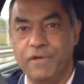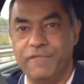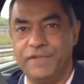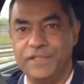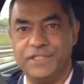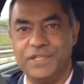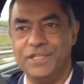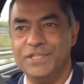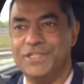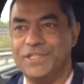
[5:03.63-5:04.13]

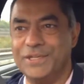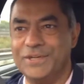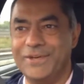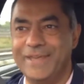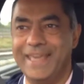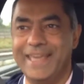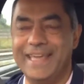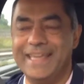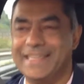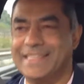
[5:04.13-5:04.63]
profits in
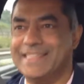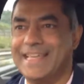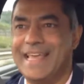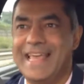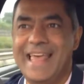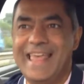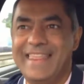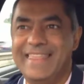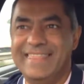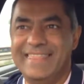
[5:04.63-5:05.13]
two years.
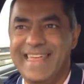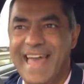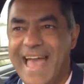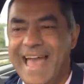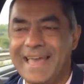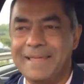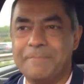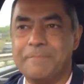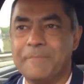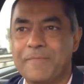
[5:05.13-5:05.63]

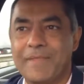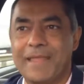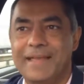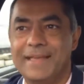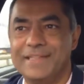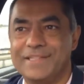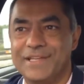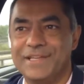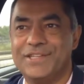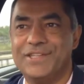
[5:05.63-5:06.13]
That
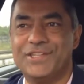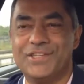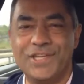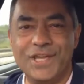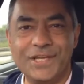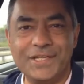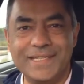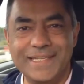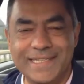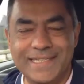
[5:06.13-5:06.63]
is a
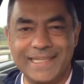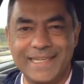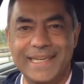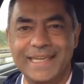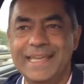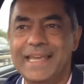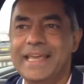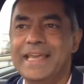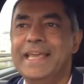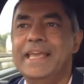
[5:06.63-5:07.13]

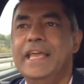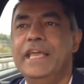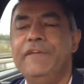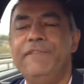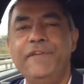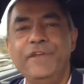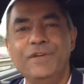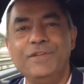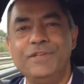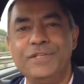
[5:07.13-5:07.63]
certainty
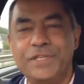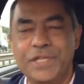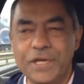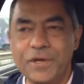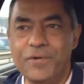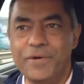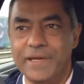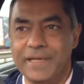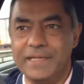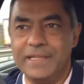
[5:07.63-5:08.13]
if you
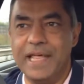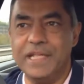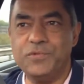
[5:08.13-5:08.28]
do it.